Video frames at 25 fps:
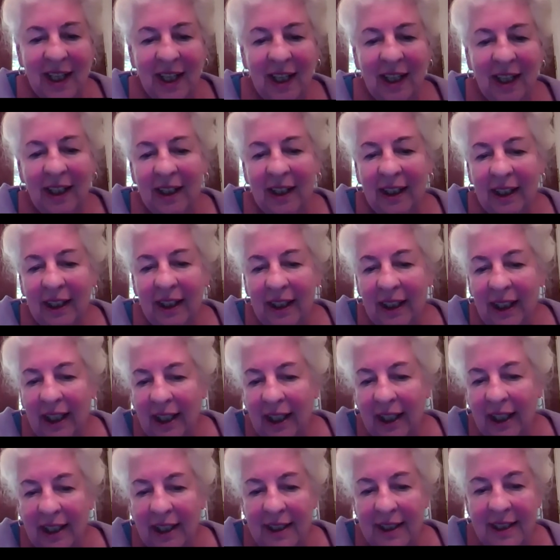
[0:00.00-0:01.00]
Uh,
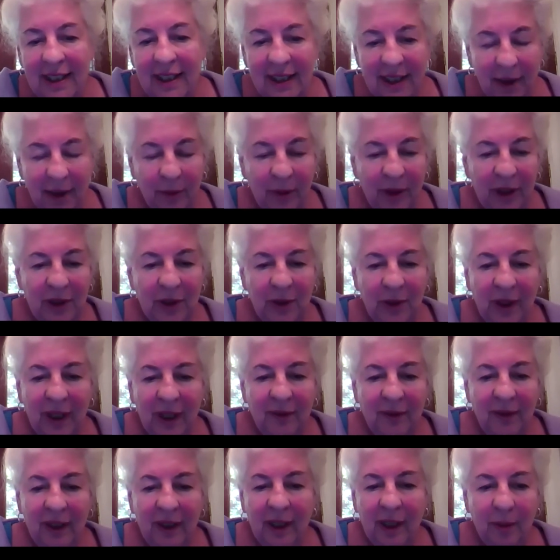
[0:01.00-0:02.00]
and I see that we do
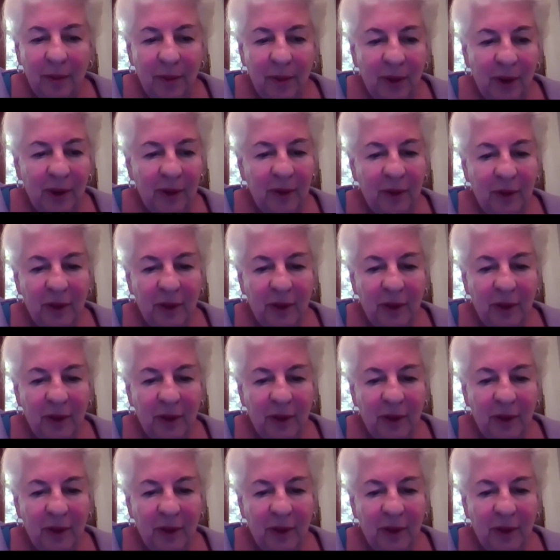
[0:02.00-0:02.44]
have a number